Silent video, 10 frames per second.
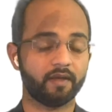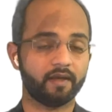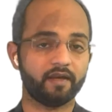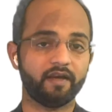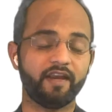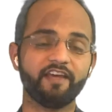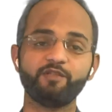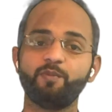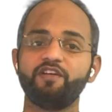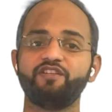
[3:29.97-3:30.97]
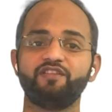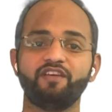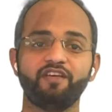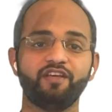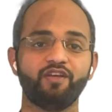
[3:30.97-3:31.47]
Next major
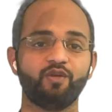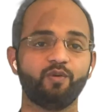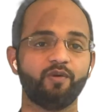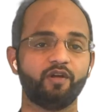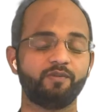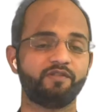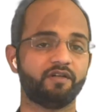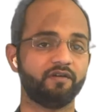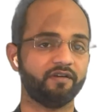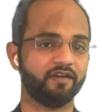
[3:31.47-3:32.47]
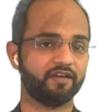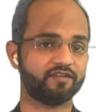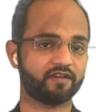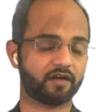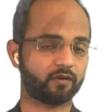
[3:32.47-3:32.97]
thing you will observe
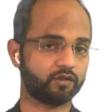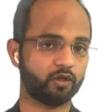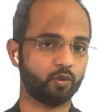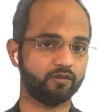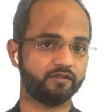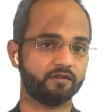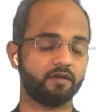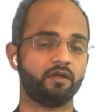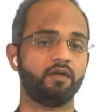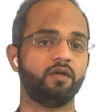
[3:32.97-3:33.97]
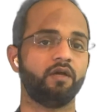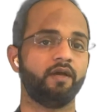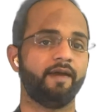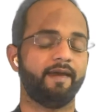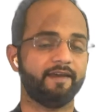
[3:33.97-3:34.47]
is around the roles.
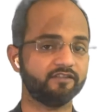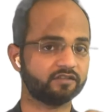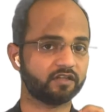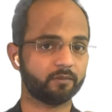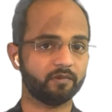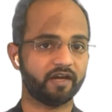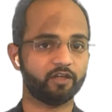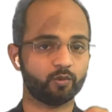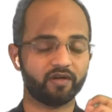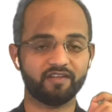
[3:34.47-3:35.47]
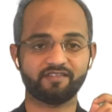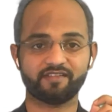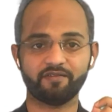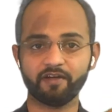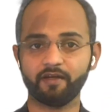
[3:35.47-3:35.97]
In Scrum Guide
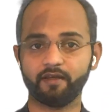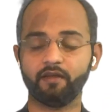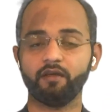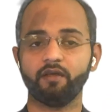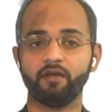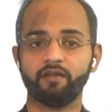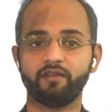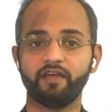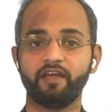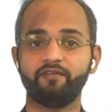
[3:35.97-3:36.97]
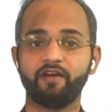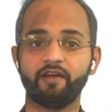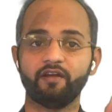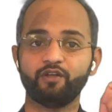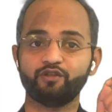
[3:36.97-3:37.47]
2017, there
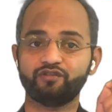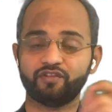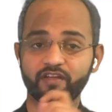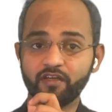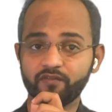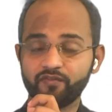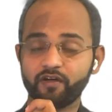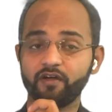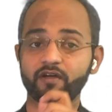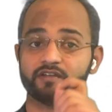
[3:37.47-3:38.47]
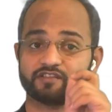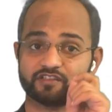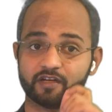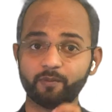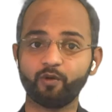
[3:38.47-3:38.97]
were 3 different
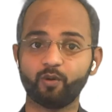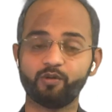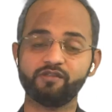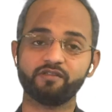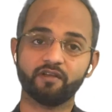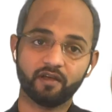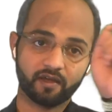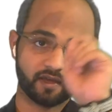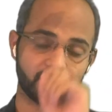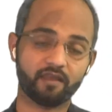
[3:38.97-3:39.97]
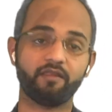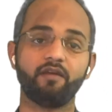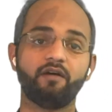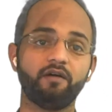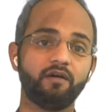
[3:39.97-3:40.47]
sub-roles in
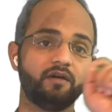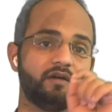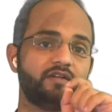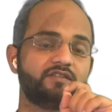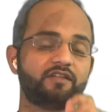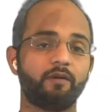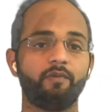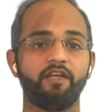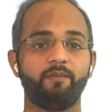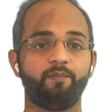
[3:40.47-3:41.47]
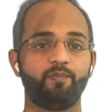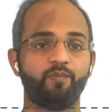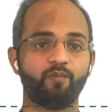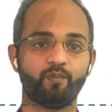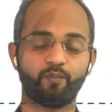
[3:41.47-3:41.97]
the Scrum team:
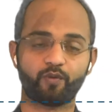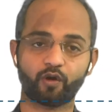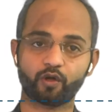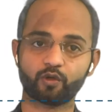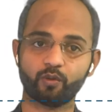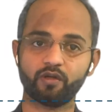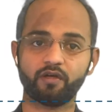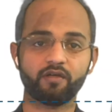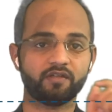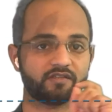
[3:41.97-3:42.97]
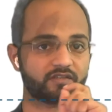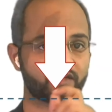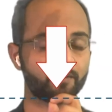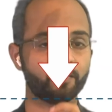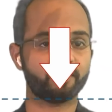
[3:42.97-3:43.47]
Product Owner,
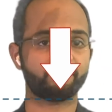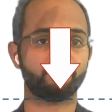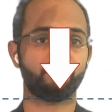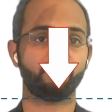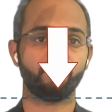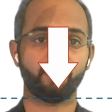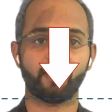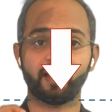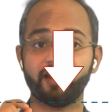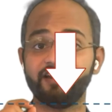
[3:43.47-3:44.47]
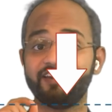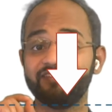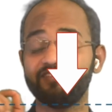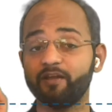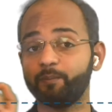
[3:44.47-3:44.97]
Scrum Master, and
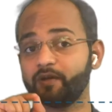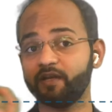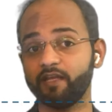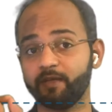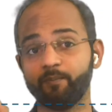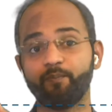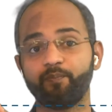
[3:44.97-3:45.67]
Development Team.